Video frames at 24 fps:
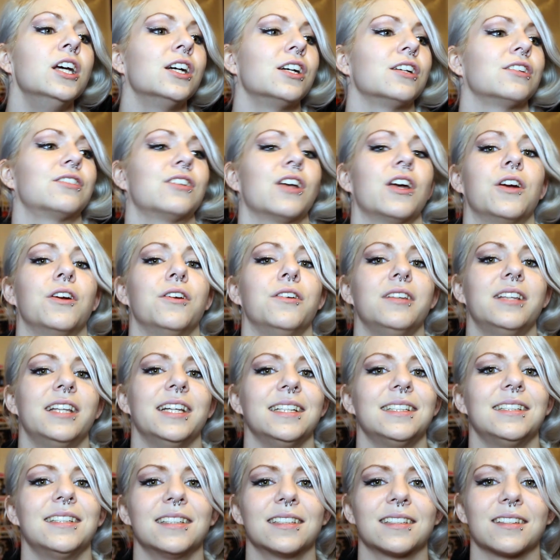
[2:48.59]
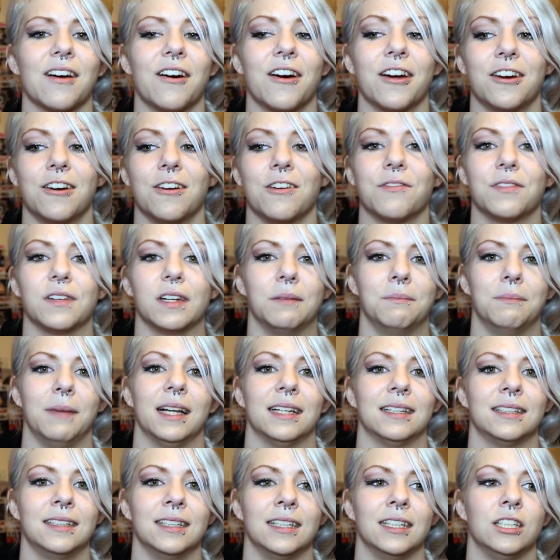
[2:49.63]
So this is kind of a
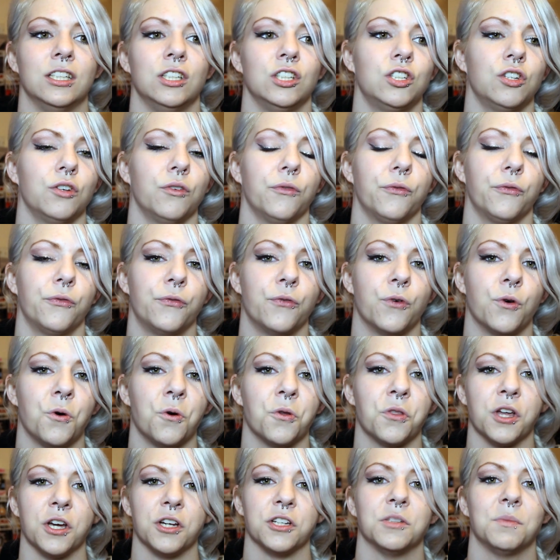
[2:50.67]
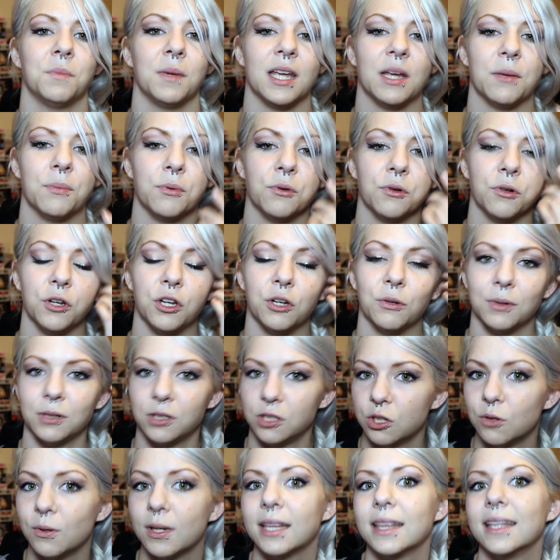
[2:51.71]
message for those people who are
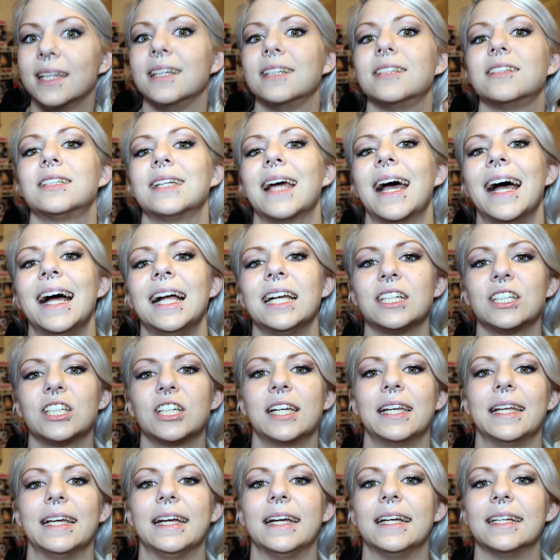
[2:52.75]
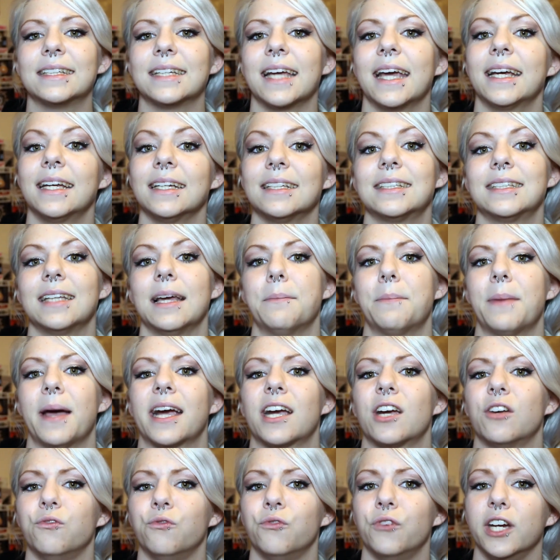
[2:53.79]
doing this, to actually take a step
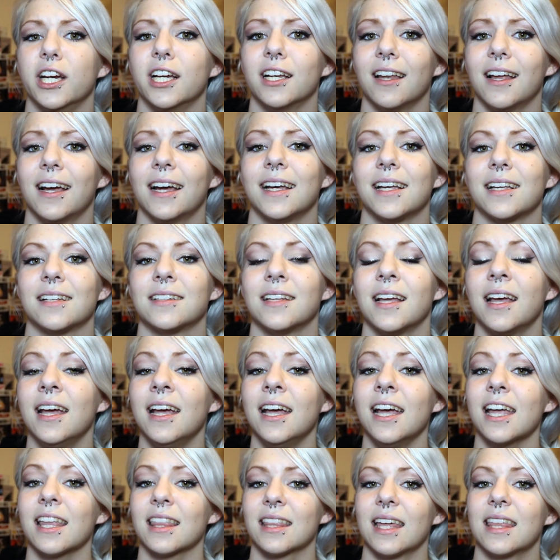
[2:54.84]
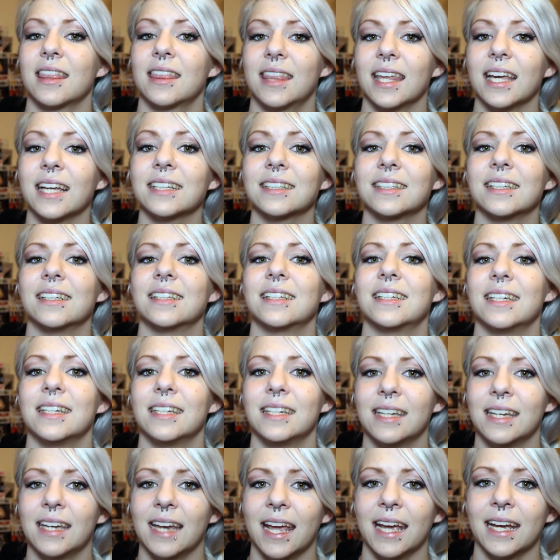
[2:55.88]
back and realise that this is
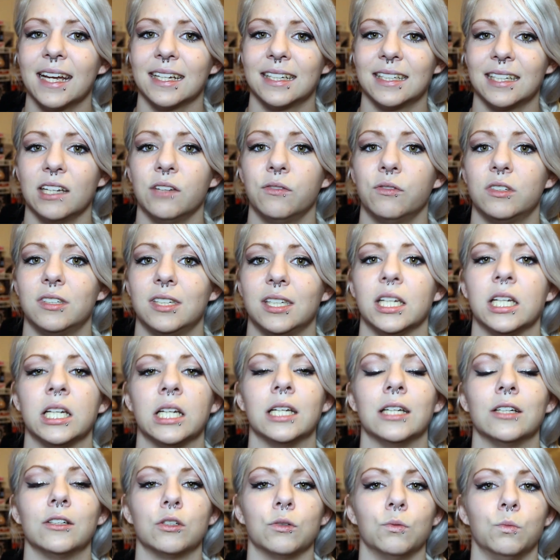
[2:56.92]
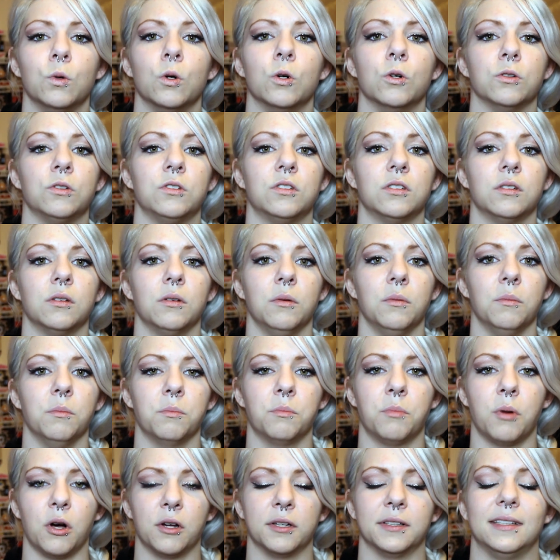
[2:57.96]
negativity towards
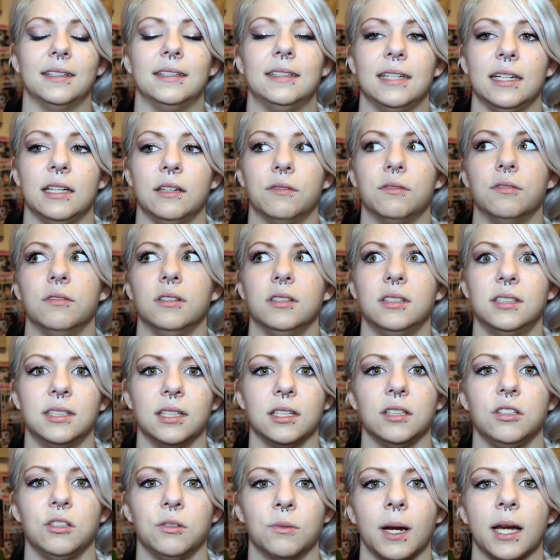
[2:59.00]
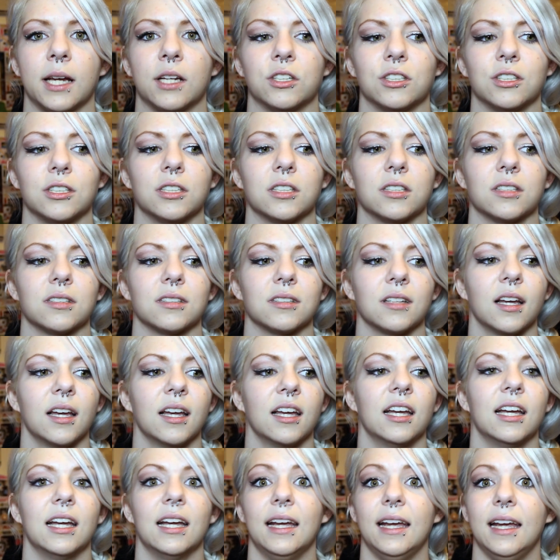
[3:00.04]
positive situations.
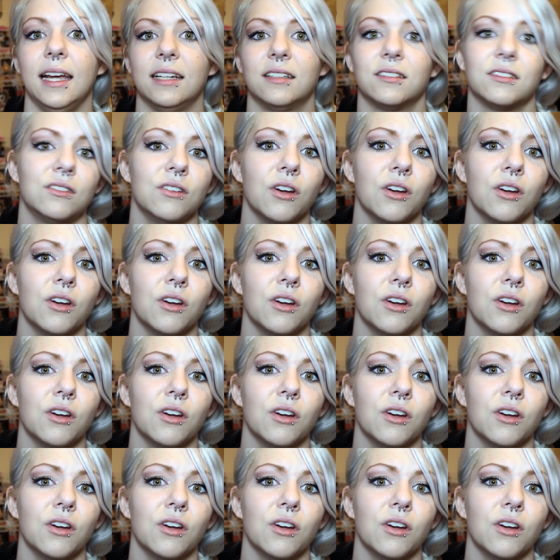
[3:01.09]
It's